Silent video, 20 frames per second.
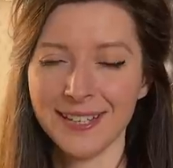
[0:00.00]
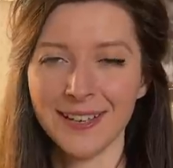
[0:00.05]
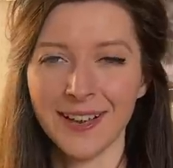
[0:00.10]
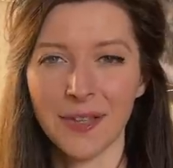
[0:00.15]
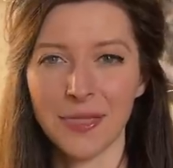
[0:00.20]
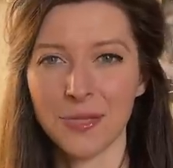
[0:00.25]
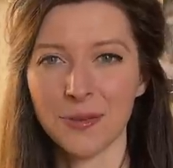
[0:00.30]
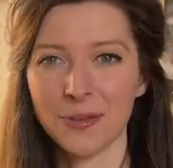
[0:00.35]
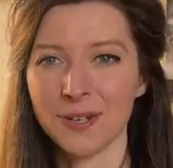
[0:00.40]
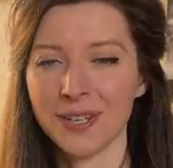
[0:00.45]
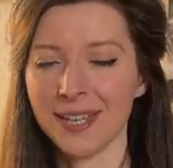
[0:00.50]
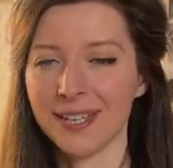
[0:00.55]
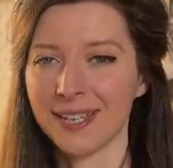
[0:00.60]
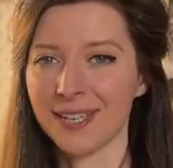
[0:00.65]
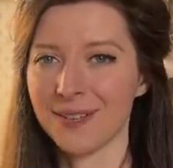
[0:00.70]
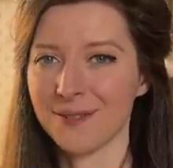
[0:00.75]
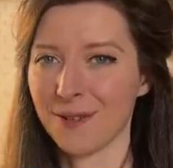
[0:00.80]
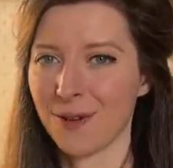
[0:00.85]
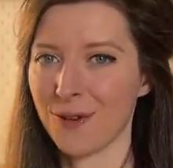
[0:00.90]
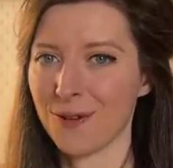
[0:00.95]
I thought it'd
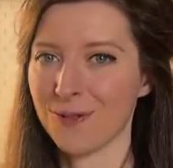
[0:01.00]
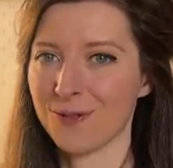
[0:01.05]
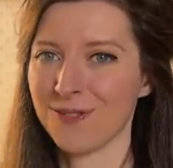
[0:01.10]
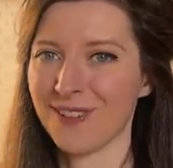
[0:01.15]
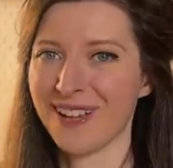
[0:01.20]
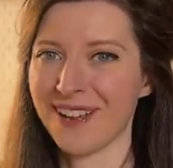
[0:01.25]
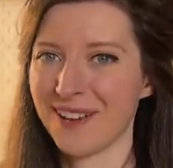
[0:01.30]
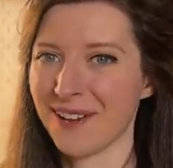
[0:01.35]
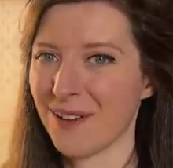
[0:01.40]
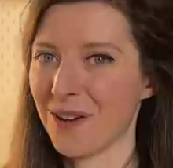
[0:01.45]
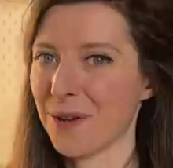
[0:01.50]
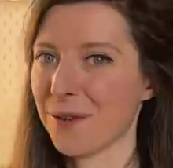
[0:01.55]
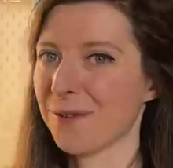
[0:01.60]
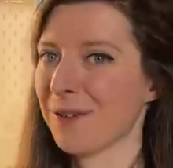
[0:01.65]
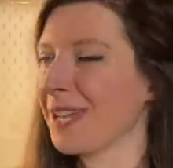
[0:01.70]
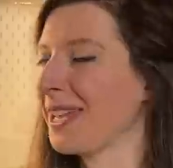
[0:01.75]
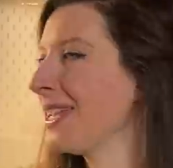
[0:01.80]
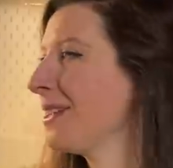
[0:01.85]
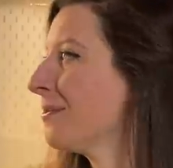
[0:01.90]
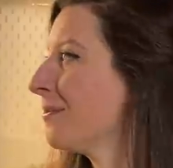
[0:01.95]
give off a lot of
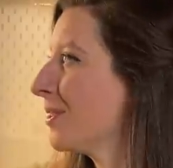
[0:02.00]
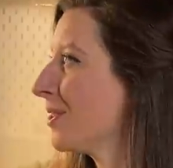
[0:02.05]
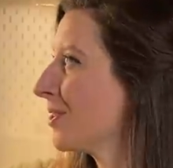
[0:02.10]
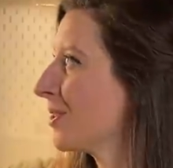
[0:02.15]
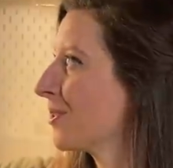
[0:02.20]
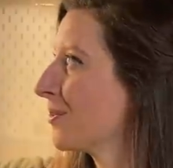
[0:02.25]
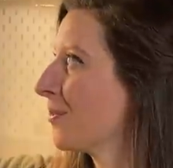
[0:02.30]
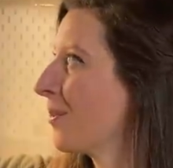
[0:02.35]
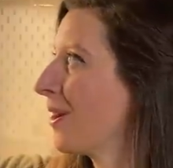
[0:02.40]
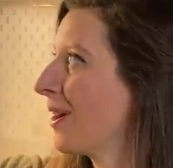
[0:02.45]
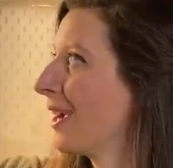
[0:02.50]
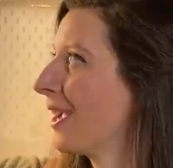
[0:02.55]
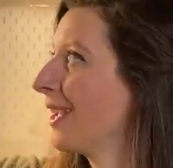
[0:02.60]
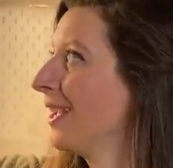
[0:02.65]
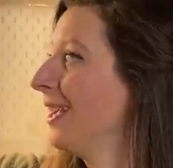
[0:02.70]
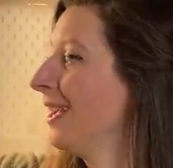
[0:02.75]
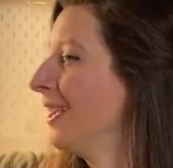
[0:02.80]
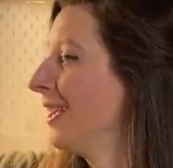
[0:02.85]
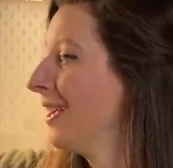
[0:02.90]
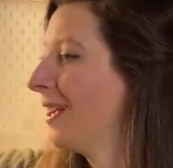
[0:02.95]
heat, which is why
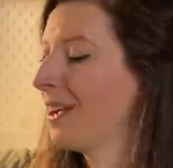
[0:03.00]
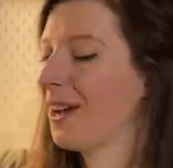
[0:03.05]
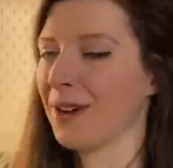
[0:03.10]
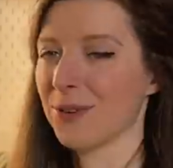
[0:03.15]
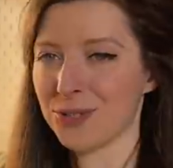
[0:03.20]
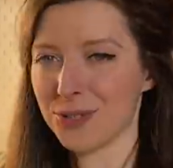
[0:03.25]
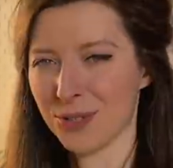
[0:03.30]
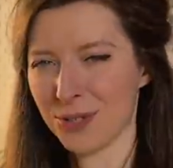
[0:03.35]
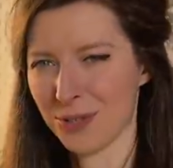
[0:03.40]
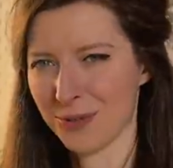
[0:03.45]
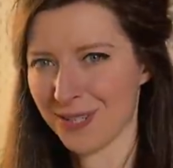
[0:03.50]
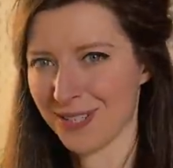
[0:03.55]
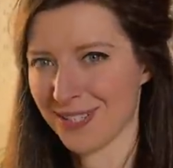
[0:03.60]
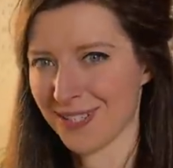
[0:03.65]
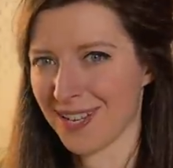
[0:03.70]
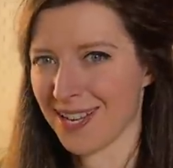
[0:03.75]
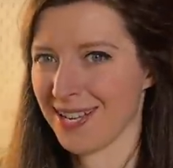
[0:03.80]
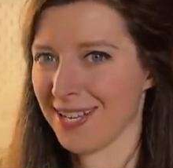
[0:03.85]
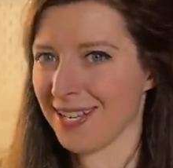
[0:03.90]
I'll show you inside